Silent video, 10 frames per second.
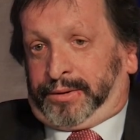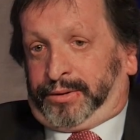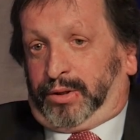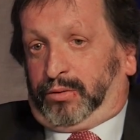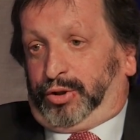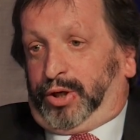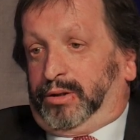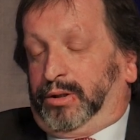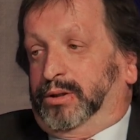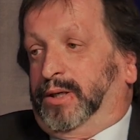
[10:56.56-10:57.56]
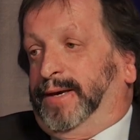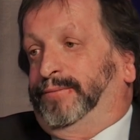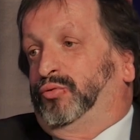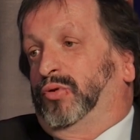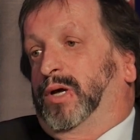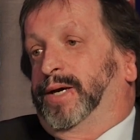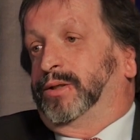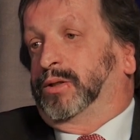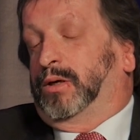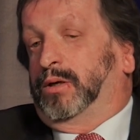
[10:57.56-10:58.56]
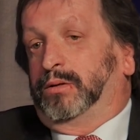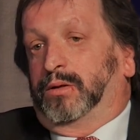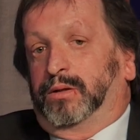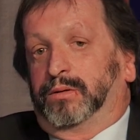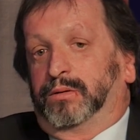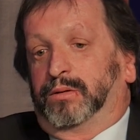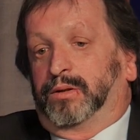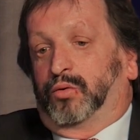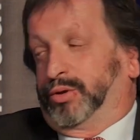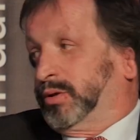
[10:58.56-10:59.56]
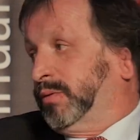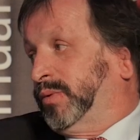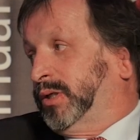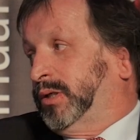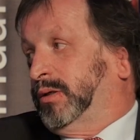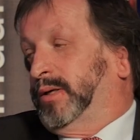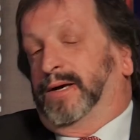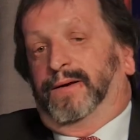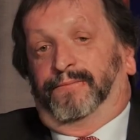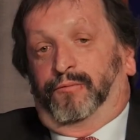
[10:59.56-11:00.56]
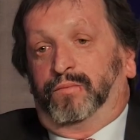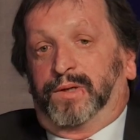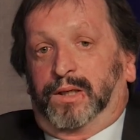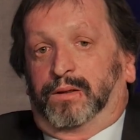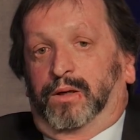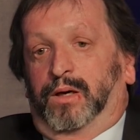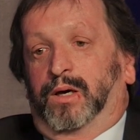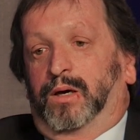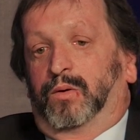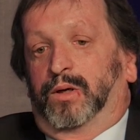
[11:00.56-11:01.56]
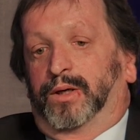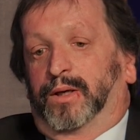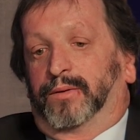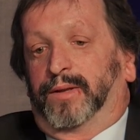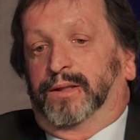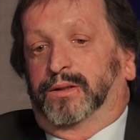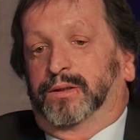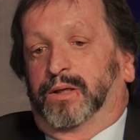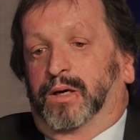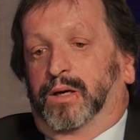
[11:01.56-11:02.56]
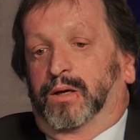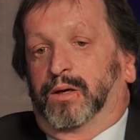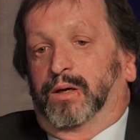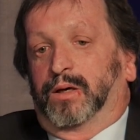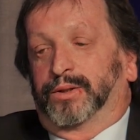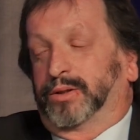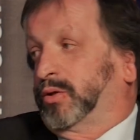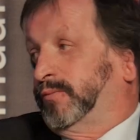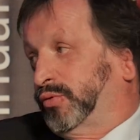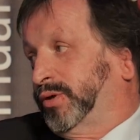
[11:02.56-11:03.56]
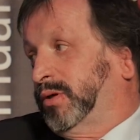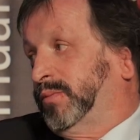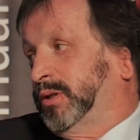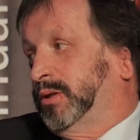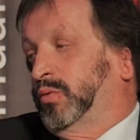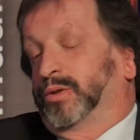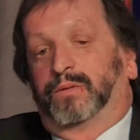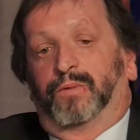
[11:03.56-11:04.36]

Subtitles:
So, there's a heavy reliance on the audit committee. For me, that's, as I said, all the committees was the